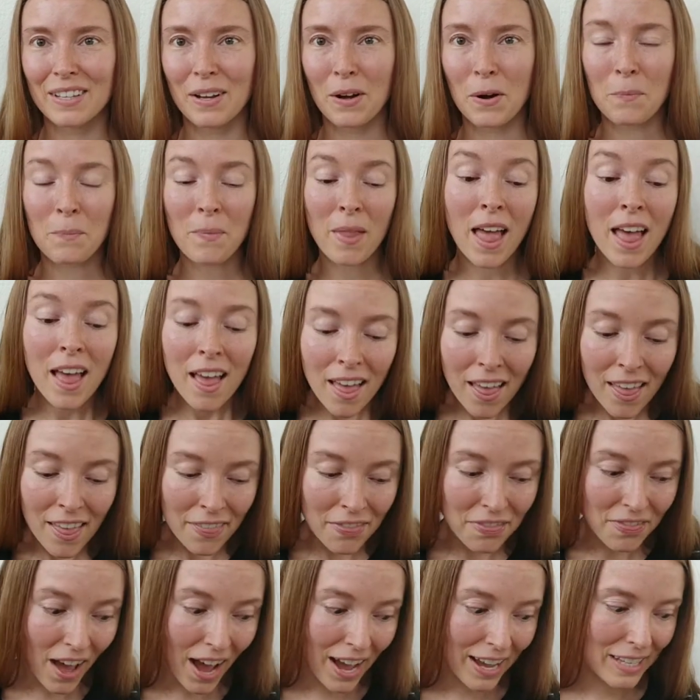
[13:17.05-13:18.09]
So
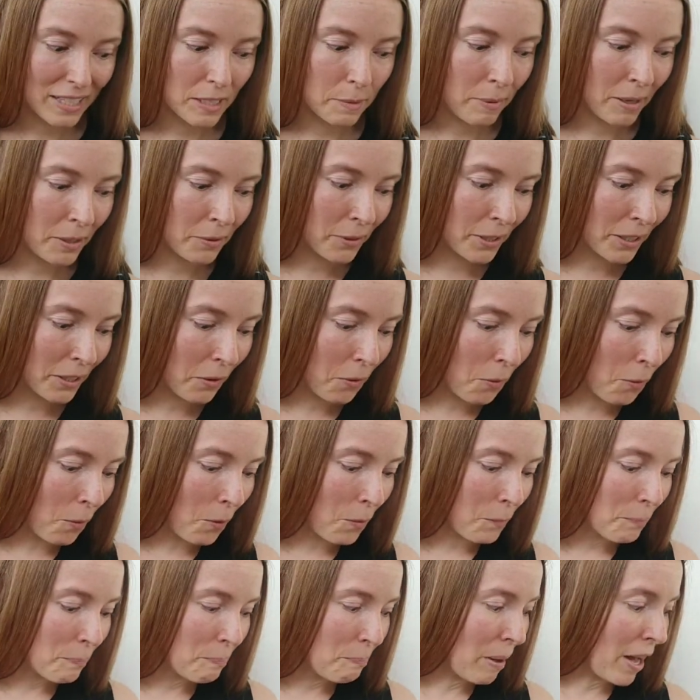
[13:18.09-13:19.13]
that has been really
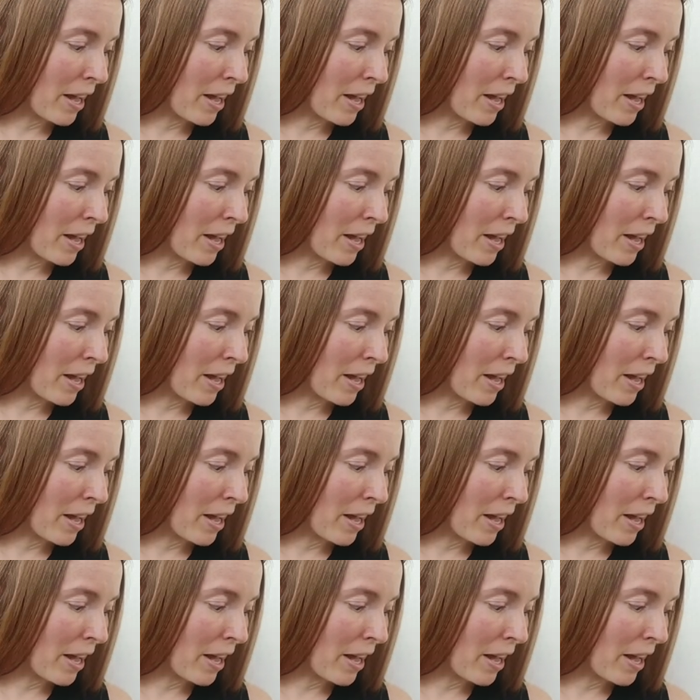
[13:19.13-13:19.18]
cool.